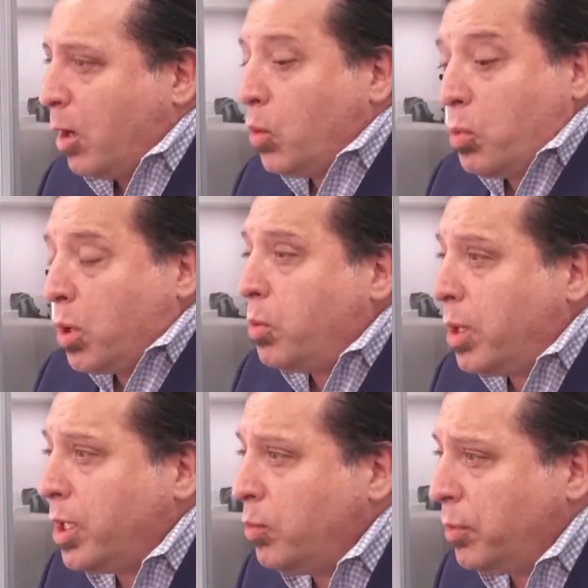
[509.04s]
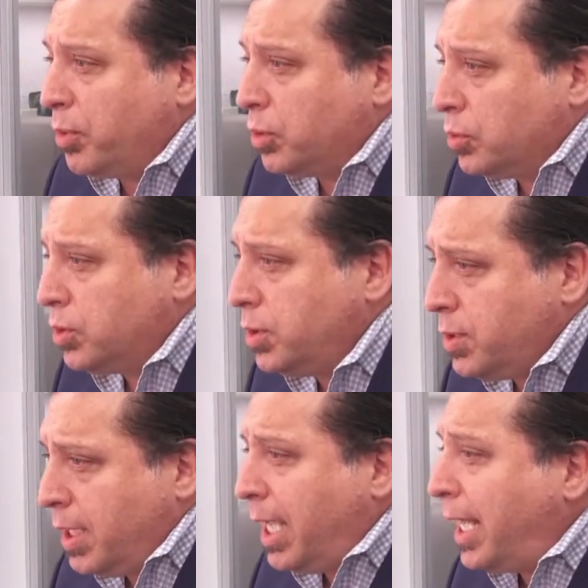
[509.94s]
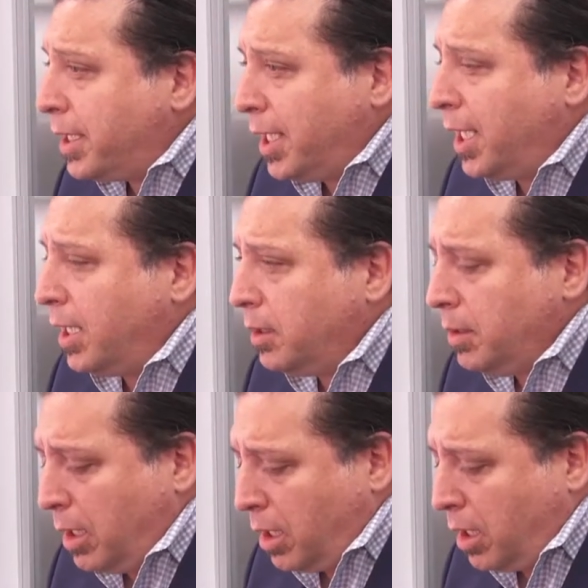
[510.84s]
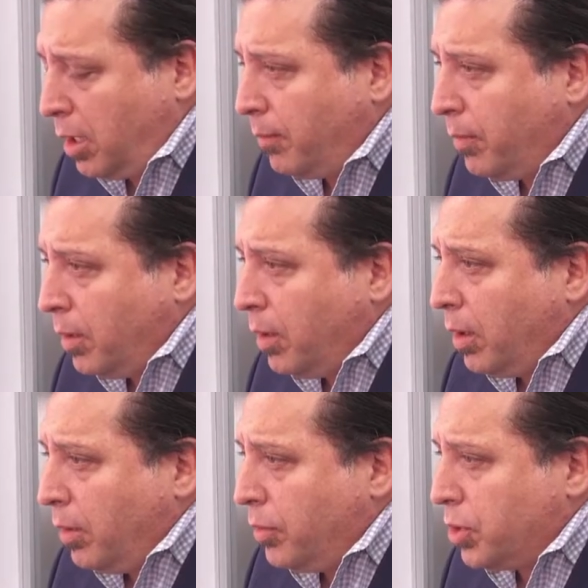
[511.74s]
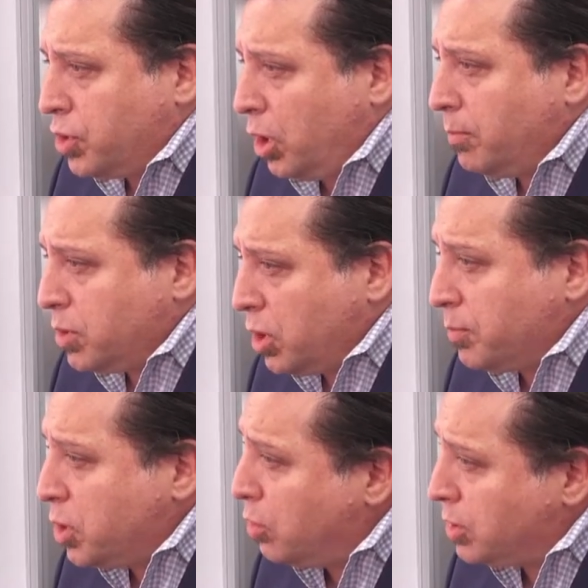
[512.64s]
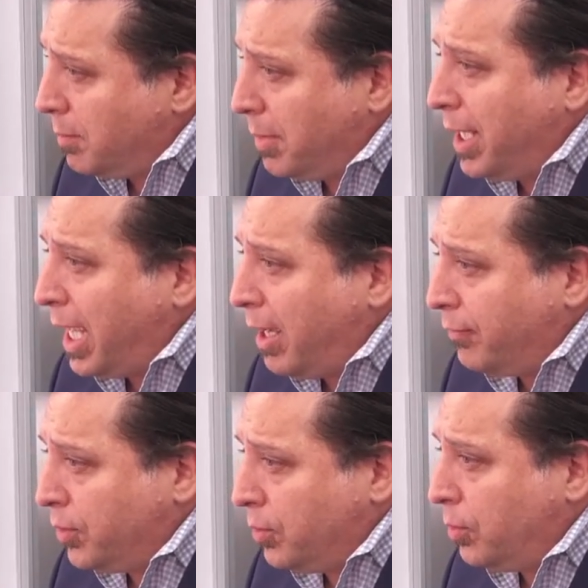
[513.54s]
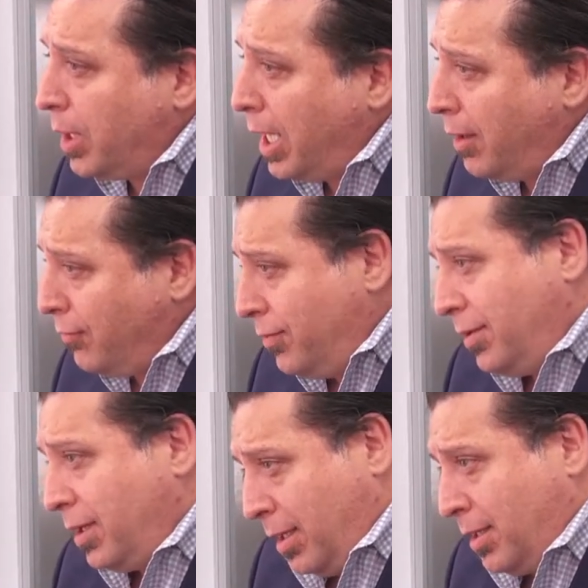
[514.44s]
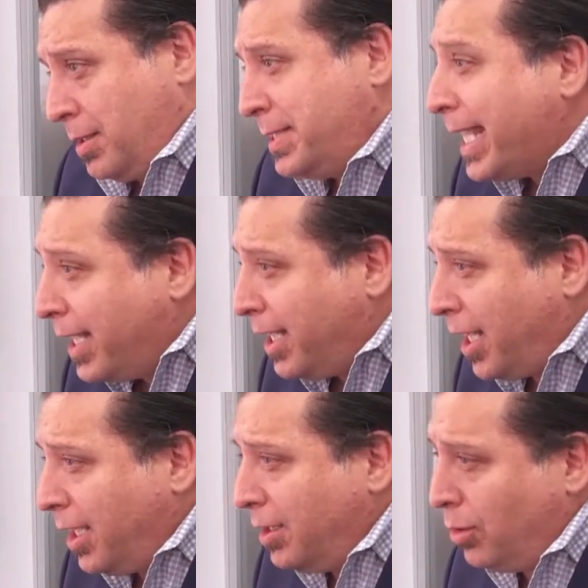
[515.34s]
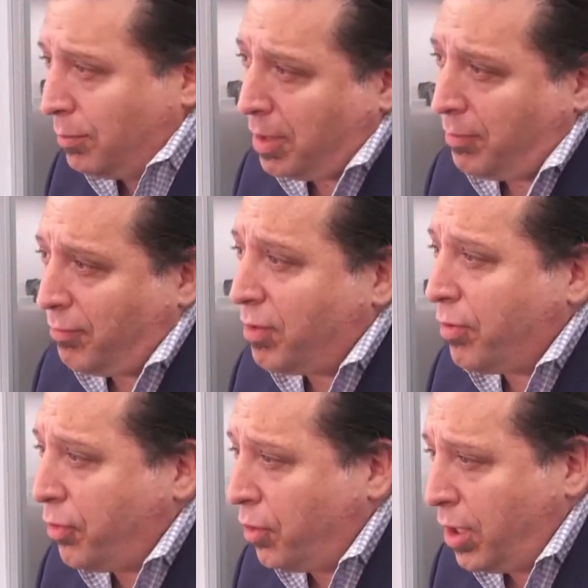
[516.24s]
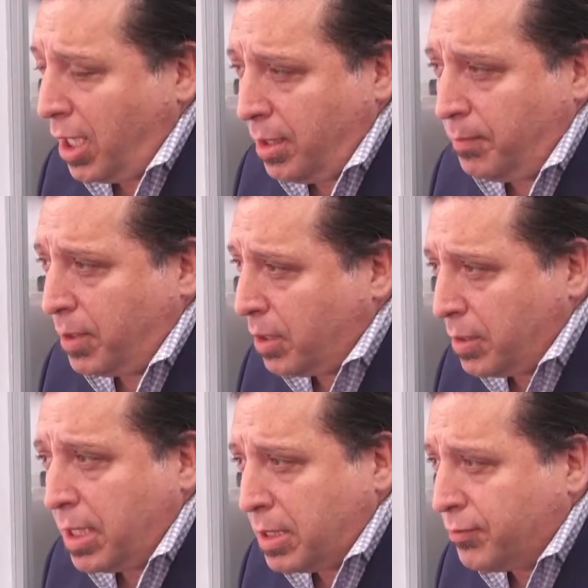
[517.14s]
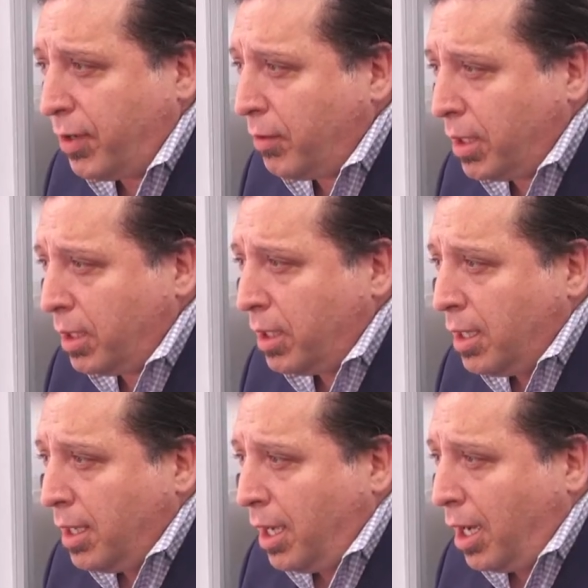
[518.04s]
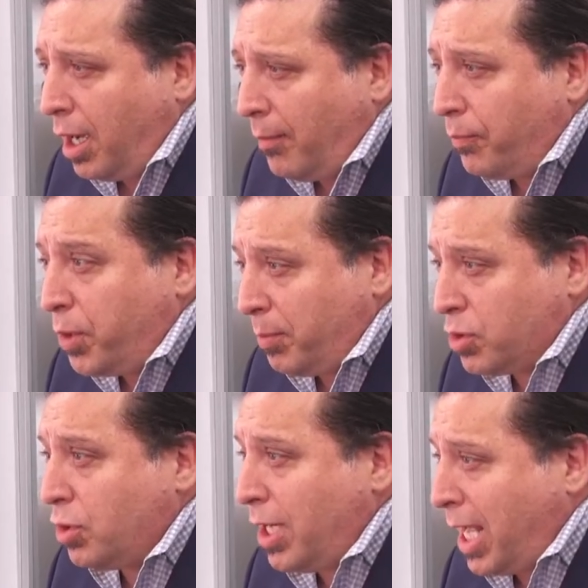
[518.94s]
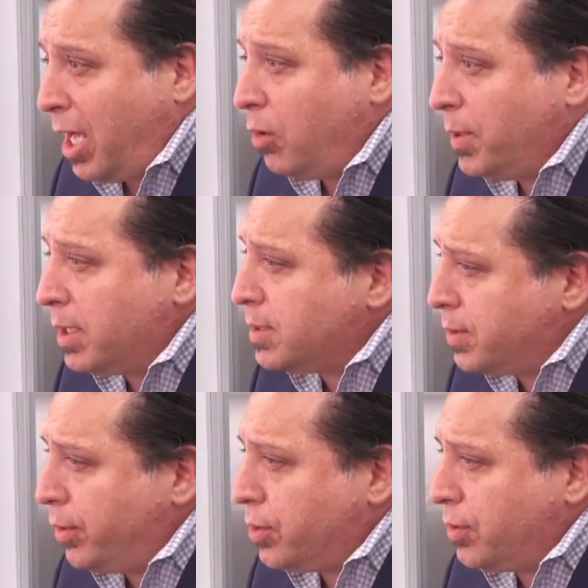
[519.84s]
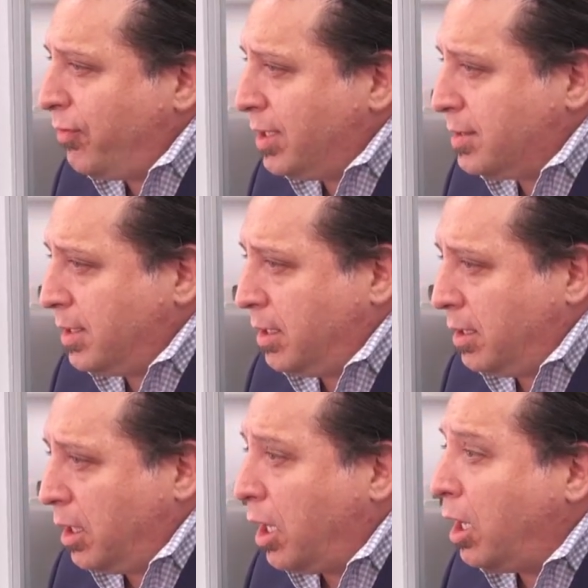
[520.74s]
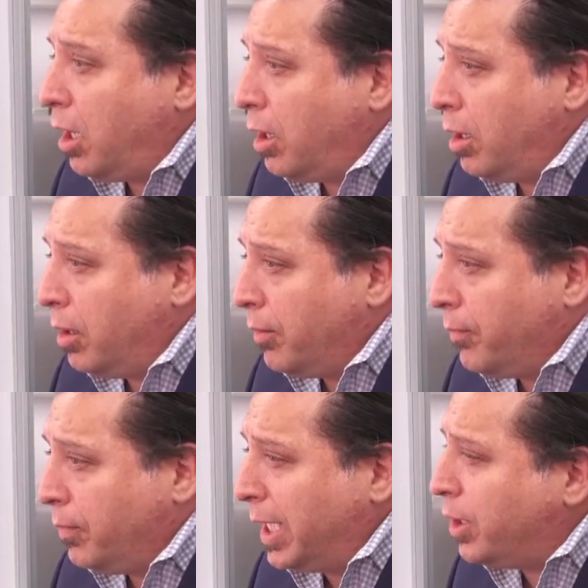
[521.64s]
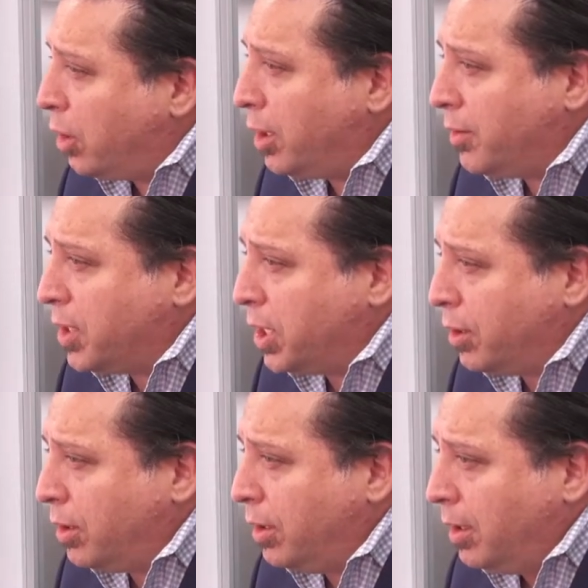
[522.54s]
We're working with the producers hand in hand. Um, there's some some shows that may have to have a second night or maybe even a third night, but it, it's very um, premature now because okay. there's events that are later on in the year